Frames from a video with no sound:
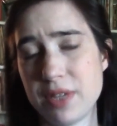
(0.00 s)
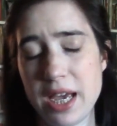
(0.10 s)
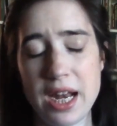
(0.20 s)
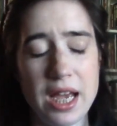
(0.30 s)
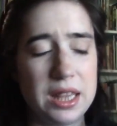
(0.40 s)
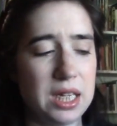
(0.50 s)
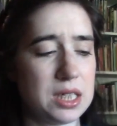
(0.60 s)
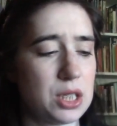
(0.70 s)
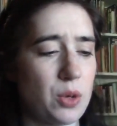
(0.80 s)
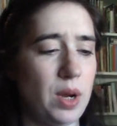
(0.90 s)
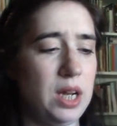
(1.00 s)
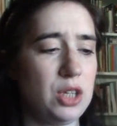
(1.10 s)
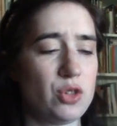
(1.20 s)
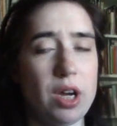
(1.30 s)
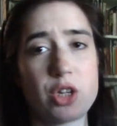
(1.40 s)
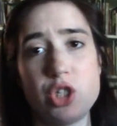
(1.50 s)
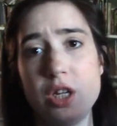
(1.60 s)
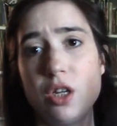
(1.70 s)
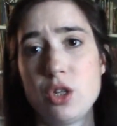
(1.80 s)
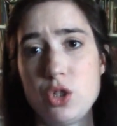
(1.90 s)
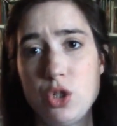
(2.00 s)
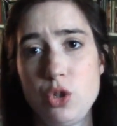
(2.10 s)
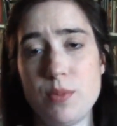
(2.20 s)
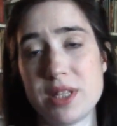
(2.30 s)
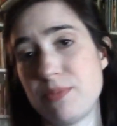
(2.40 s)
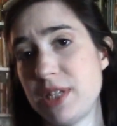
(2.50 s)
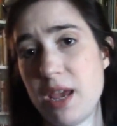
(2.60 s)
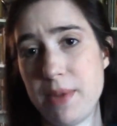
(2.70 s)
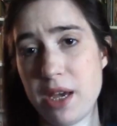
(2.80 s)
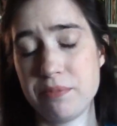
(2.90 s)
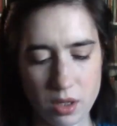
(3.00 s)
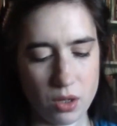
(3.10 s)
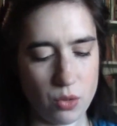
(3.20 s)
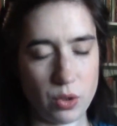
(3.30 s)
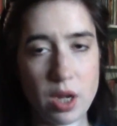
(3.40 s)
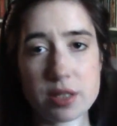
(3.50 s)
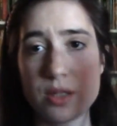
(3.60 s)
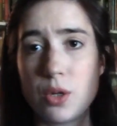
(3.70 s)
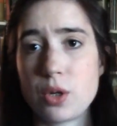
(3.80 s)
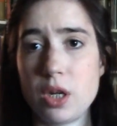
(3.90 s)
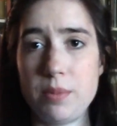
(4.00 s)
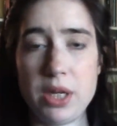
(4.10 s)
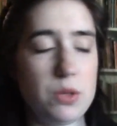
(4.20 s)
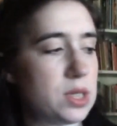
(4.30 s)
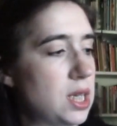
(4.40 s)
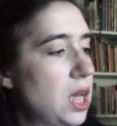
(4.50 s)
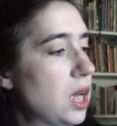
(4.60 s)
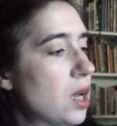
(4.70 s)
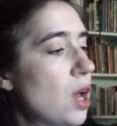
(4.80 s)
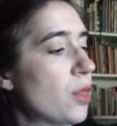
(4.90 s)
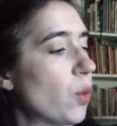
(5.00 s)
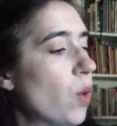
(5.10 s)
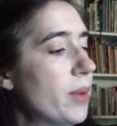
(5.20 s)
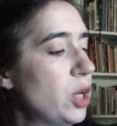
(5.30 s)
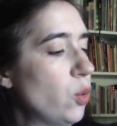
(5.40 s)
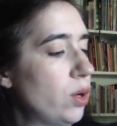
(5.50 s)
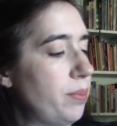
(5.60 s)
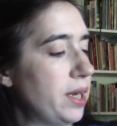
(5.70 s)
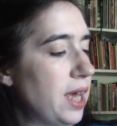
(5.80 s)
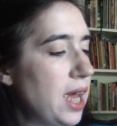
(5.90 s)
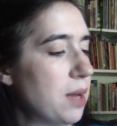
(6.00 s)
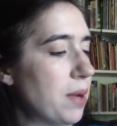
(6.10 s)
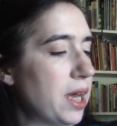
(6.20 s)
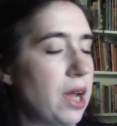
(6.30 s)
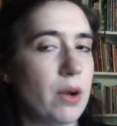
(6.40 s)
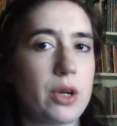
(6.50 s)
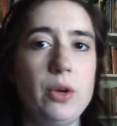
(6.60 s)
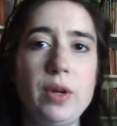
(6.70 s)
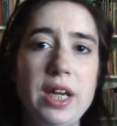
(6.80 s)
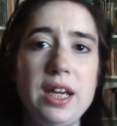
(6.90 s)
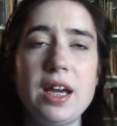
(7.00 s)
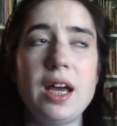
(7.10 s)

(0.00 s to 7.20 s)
And I think it's a great introduction to Mesopotamia. We're also going to be using The Woman Who Would Be King by Kara Cooney.